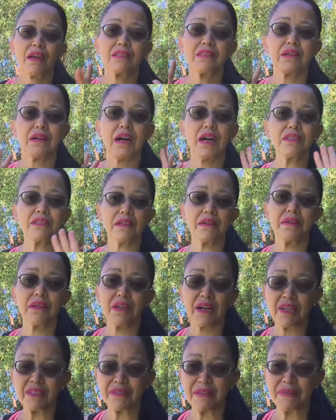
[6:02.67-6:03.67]
So got your you
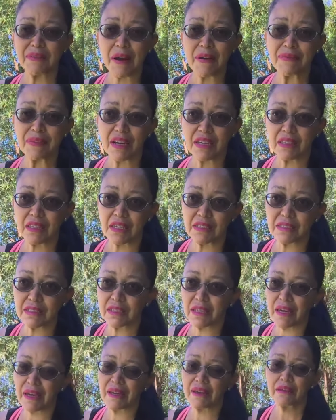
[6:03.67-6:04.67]
got your five techniques
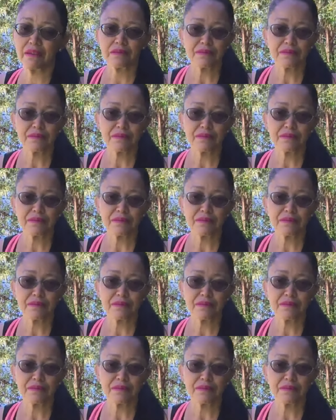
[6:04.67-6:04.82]
today.